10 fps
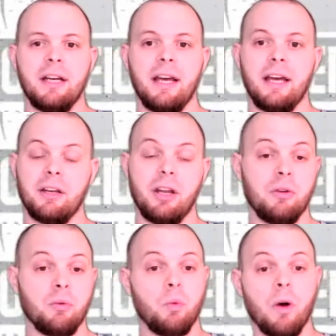and
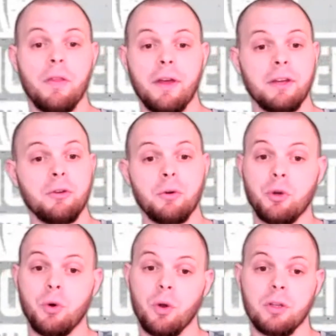and what they do in
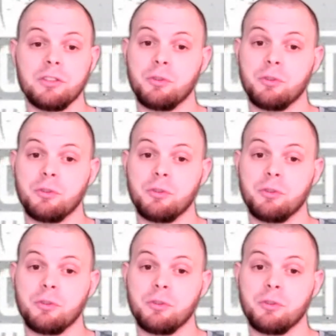New Orleans,